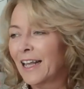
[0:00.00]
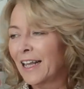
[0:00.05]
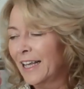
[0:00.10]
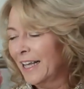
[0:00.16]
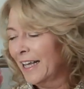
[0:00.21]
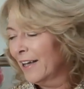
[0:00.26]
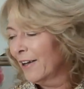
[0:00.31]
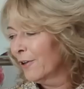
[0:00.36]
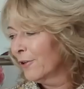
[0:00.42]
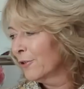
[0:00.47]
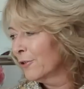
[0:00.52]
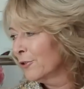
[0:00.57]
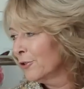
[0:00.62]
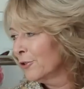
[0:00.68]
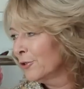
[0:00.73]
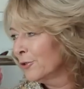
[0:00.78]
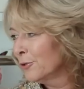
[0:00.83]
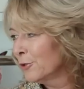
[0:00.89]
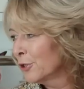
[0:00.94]
here on
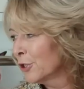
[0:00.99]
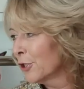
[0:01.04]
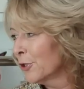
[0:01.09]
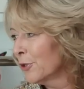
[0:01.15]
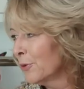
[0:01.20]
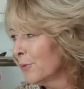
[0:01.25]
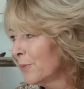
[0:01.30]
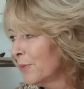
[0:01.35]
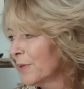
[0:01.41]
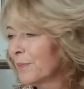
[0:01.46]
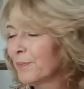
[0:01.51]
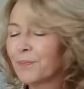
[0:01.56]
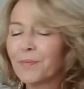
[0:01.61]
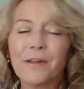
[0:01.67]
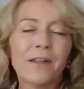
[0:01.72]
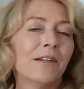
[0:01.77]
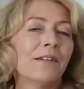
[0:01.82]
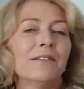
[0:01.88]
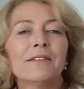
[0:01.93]
YouTube.
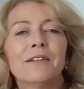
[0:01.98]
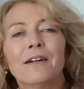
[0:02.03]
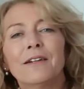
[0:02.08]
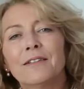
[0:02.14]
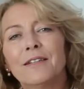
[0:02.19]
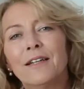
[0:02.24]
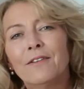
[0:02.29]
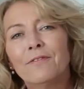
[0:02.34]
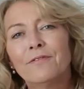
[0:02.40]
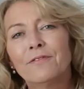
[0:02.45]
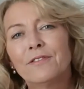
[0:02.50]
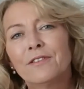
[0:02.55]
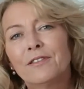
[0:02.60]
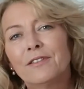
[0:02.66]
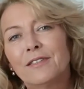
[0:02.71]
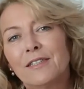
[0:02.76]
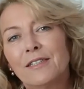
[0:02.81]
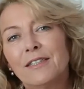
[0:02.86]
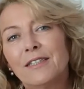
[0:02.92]
And I'd love
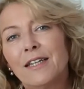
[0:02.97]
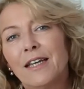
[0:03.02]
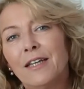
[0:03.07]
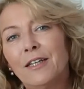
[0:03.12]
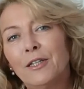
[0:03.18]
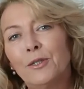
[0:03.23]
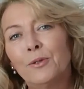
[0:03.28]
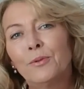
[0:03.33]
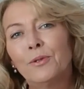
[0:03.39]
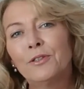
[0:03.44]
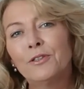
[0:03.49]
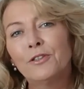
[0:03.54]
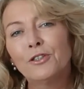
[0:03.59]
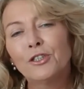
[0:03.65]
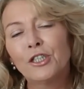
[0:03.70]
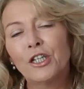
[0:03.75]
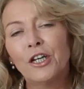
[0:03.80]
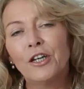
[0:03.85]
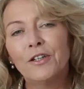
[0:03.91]
to take you on
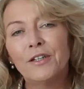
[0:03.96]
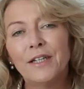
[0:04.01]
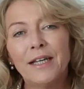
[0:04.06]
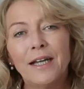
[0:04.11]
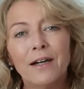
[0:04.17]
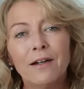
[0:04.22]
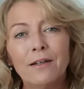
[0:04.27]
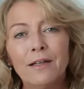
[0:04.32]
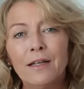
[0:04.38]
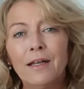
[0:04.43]
the journey.